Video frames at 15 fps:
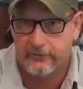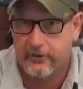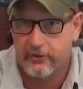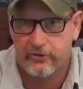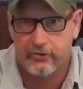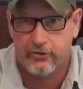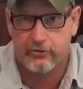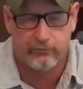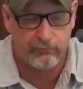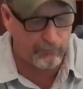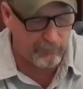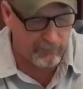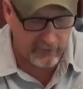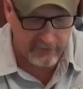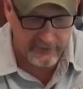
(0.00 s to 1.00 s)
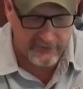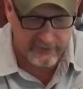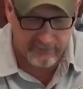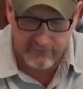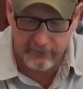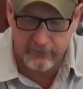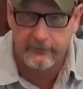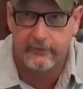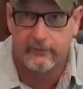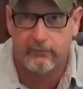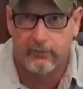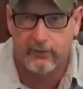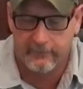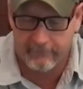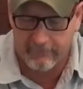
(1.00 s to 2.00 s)
does shoot really smooth and
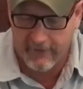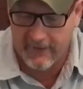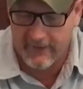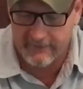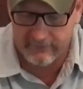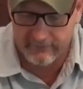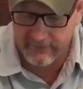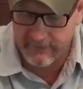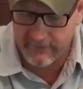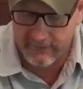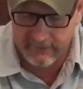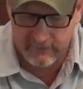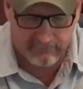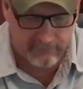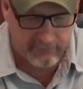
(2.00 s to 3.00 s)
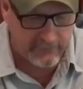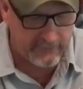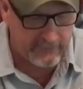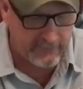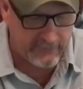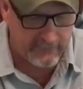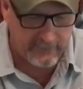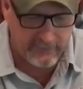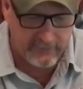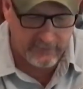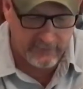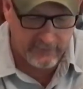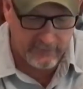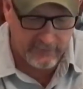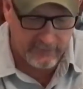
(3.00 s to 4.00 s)
really fast, so you can't complain there.
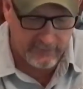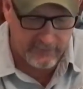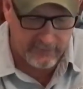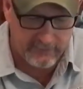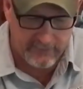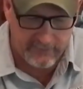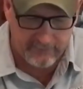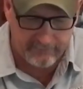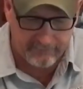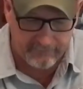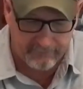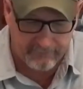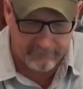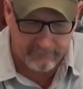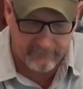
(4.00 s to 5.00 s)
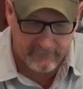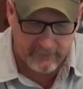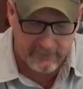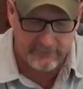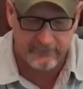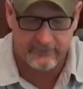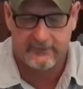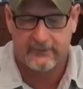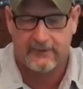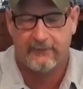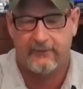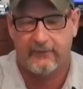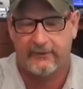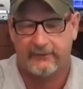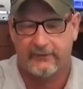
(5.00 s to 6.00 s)
And I mean, I
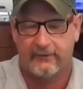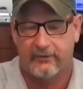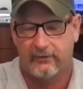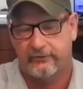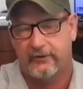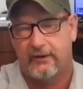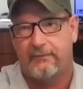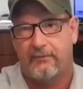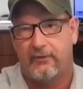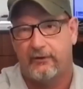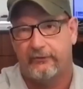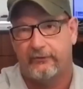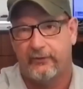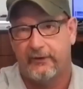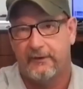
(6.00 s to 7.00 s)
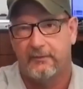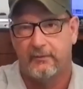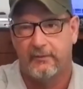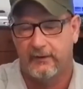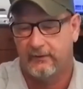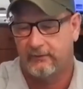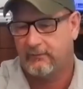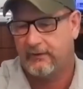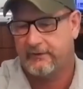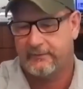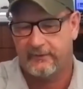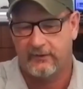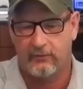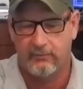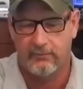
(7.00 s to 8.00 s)
like the little top archery emblem, and it reminds me
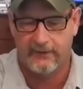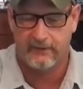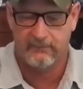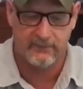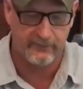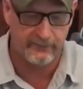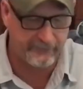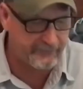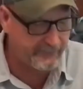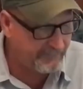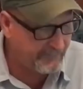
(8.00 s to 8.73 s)
of the old bear bows.